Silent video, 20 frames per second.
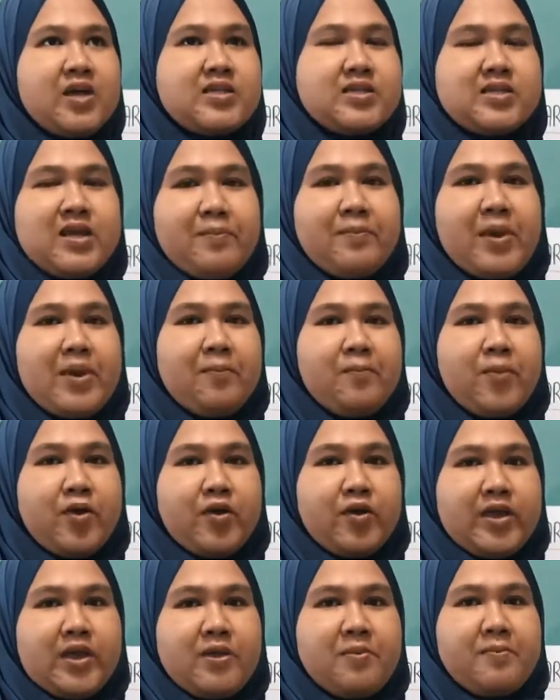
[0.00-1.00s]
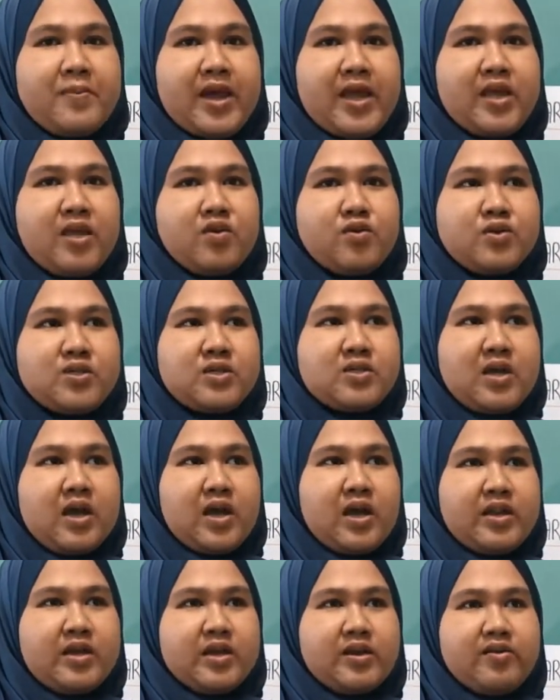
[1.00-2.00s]
some employee might use
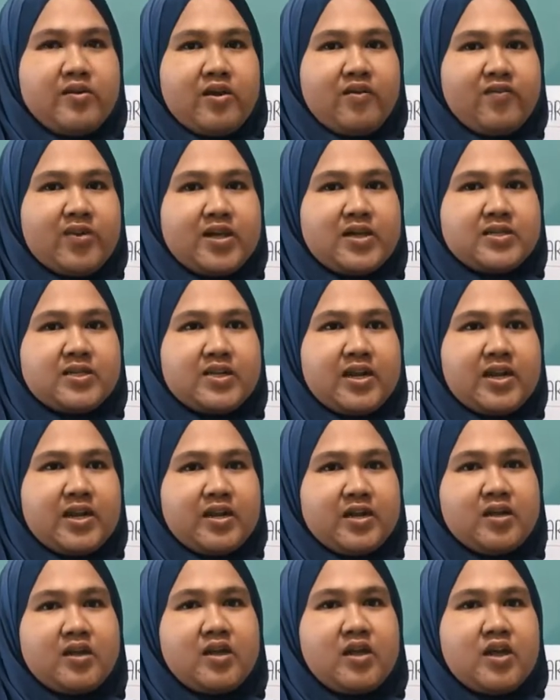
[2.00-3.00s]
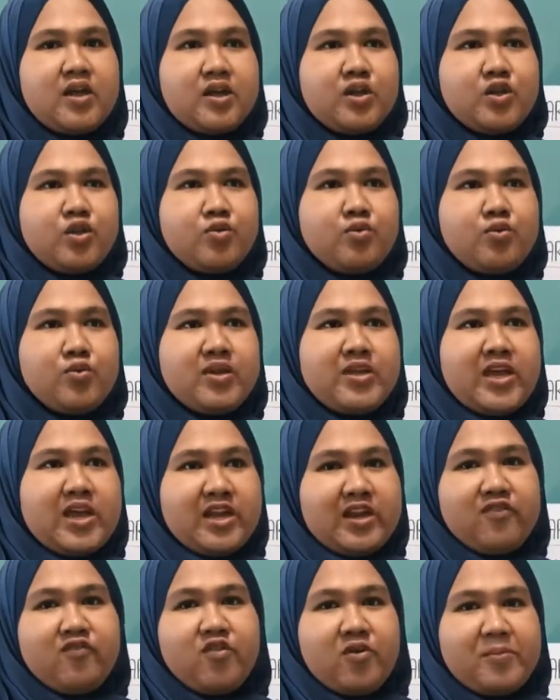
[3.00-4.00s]
the grapevine channel to
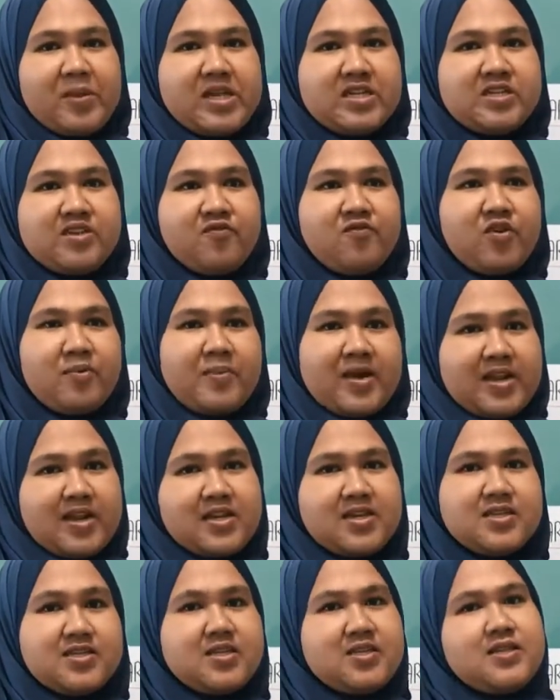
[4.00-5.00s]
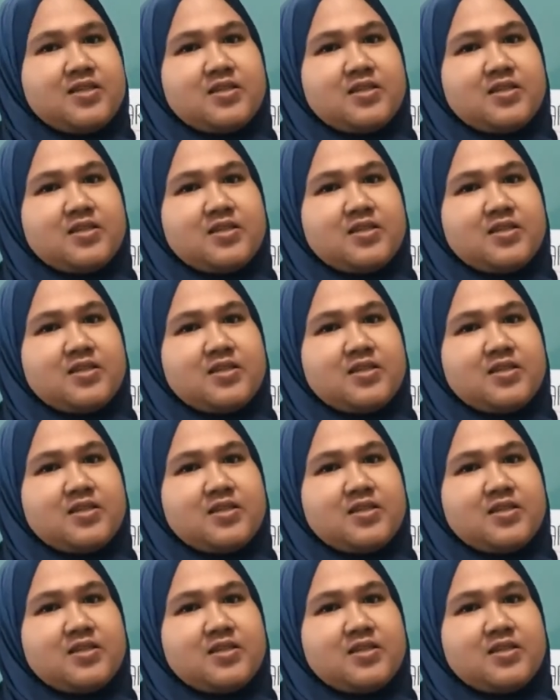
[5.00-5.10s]
gain information from others.